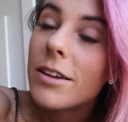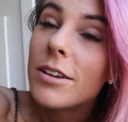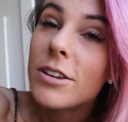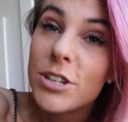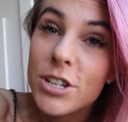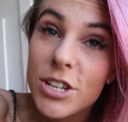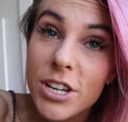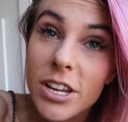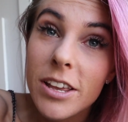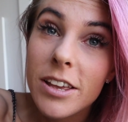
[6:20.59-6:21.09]

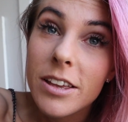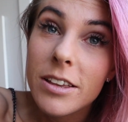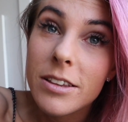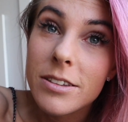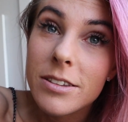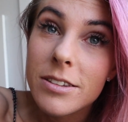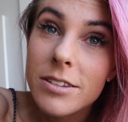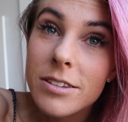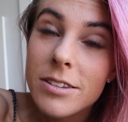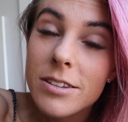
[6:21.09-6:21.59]
She
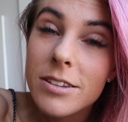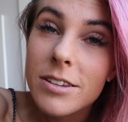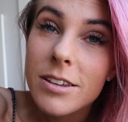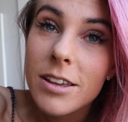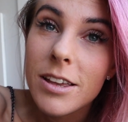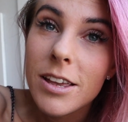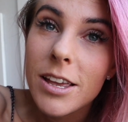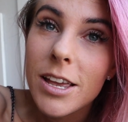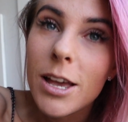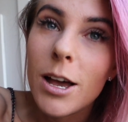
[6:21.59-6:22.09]
is.
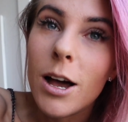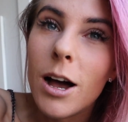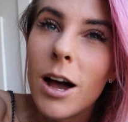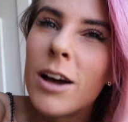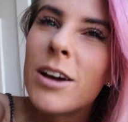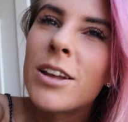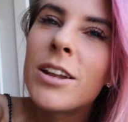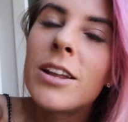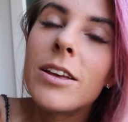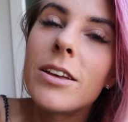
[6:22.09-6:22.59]

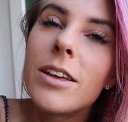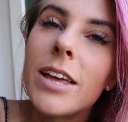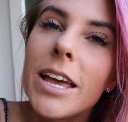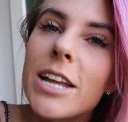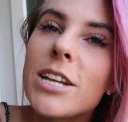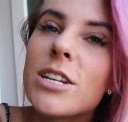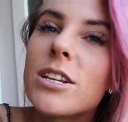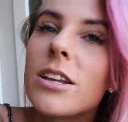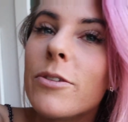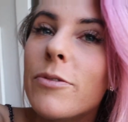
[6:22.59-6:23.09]
I'm gonna
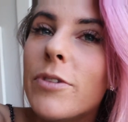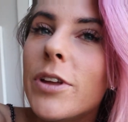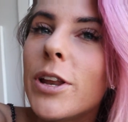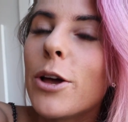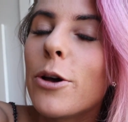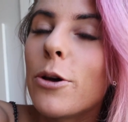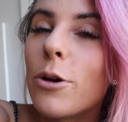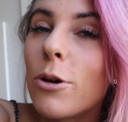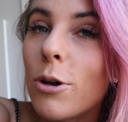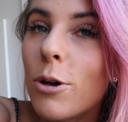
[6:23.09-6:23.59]
actually
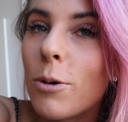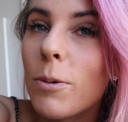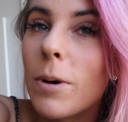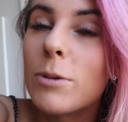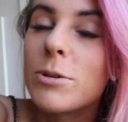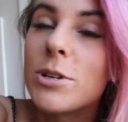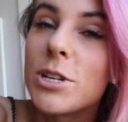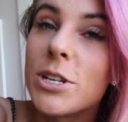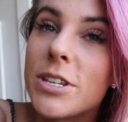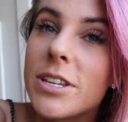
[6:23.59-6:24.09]
video her
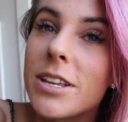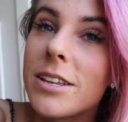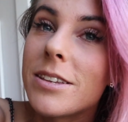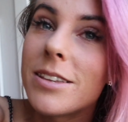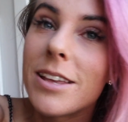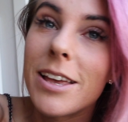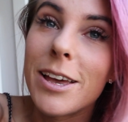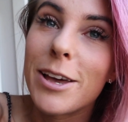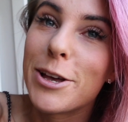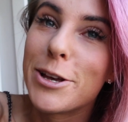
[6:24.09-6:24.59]
while she says
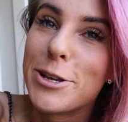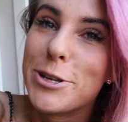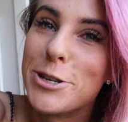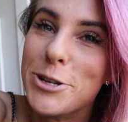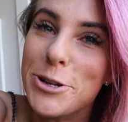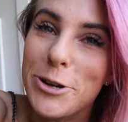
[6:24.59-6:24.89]
that because